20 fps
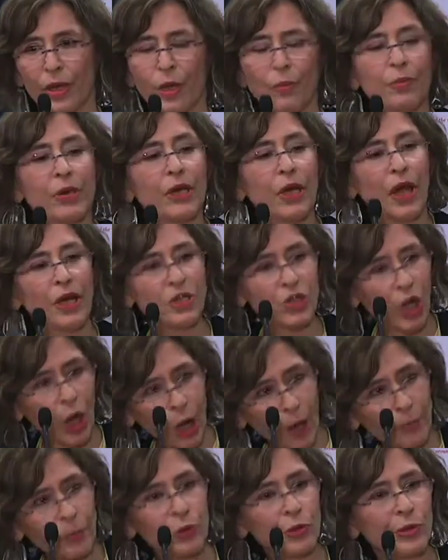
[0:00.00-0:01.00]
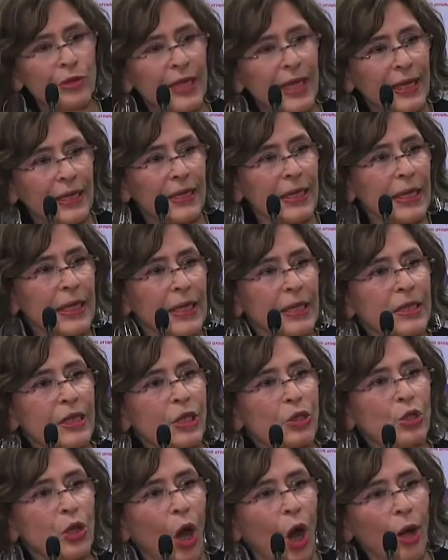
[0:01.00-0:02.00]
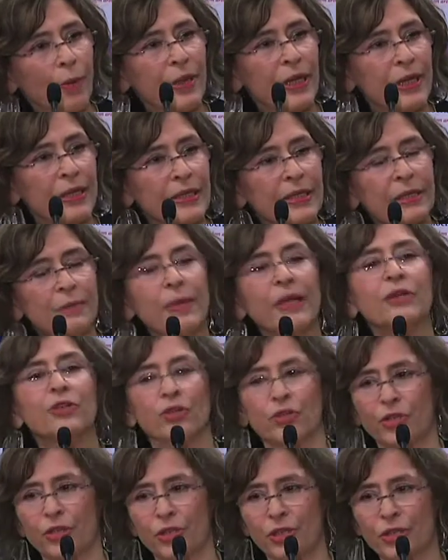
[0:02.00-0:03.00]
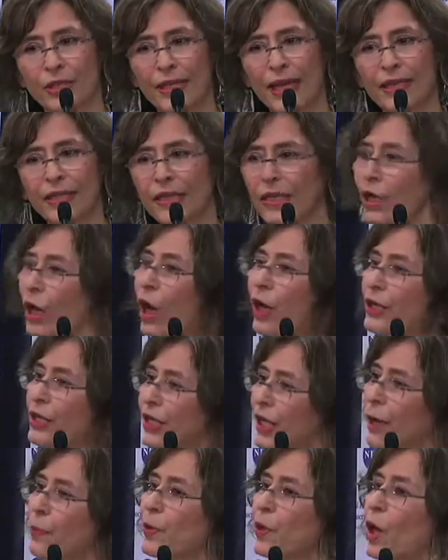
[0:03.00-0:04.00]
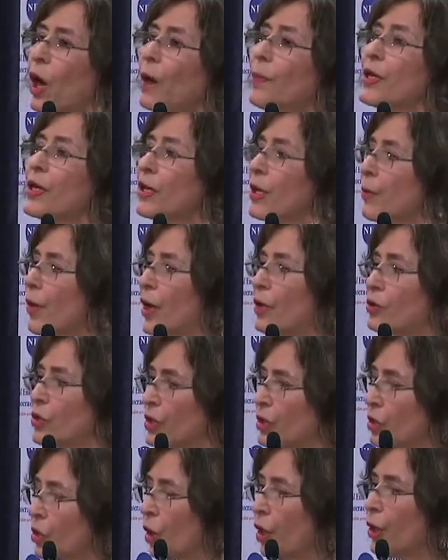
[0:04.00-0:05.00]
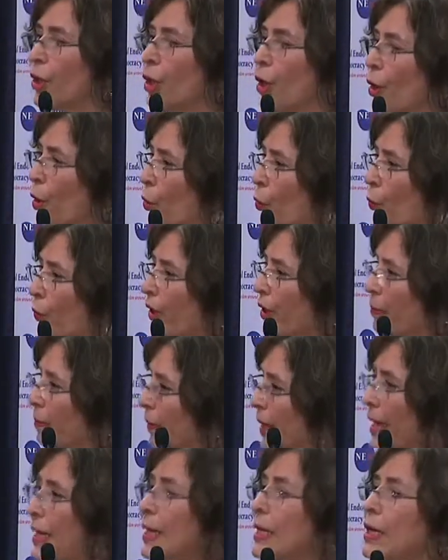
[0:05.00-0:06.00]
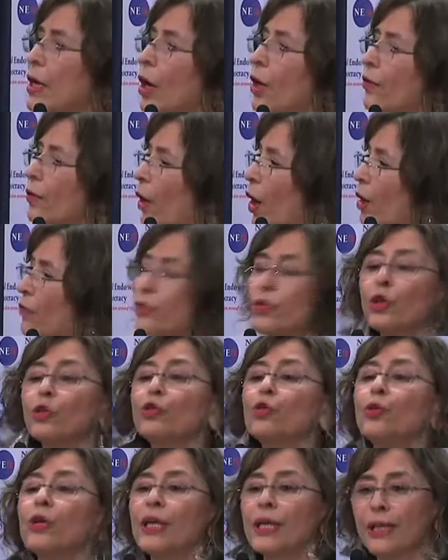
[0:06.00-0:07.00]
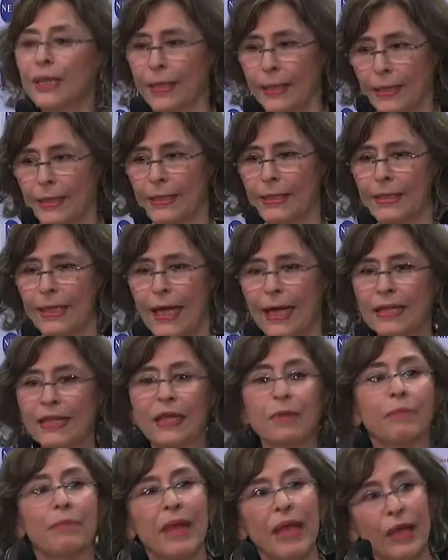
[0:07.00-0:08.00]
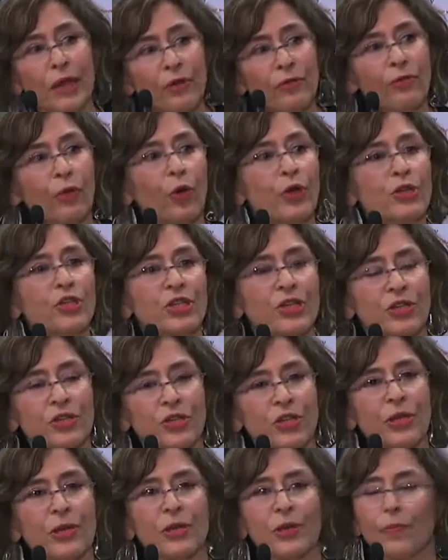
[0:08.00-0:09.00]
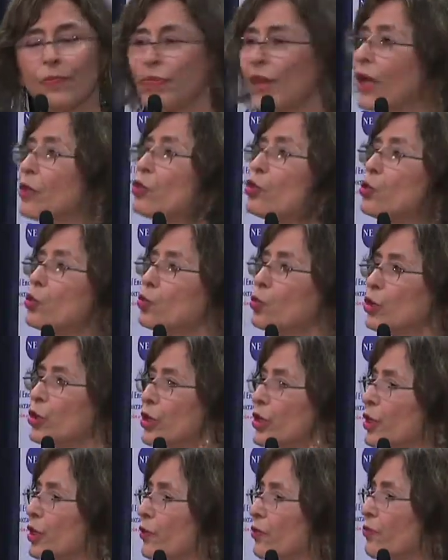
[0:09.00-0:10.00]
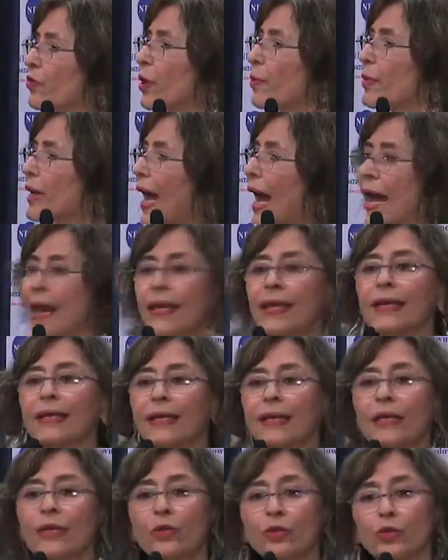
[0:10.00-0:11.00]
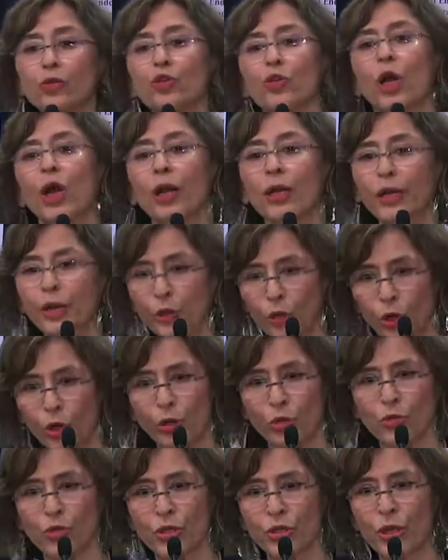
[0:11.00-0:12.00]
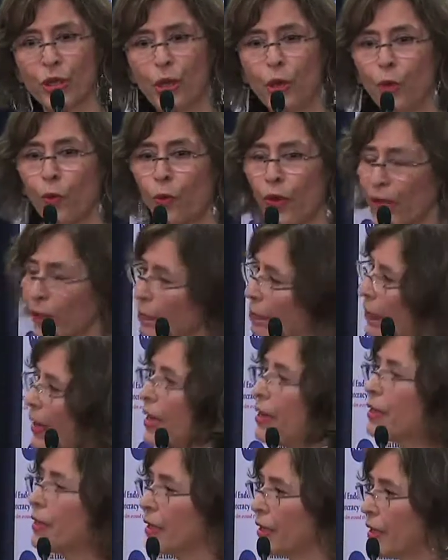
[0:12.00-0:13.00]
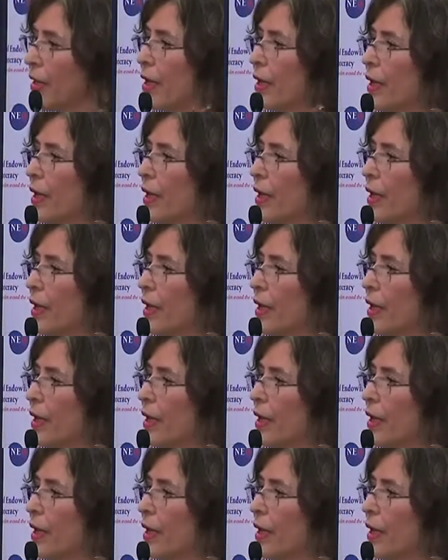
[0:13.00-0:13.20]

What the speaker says: Because up to then, the dominant images that kept coming about Iran were many of the ruling elite, and the main voices that you would hear from Larry King to Charlie Rose were mainly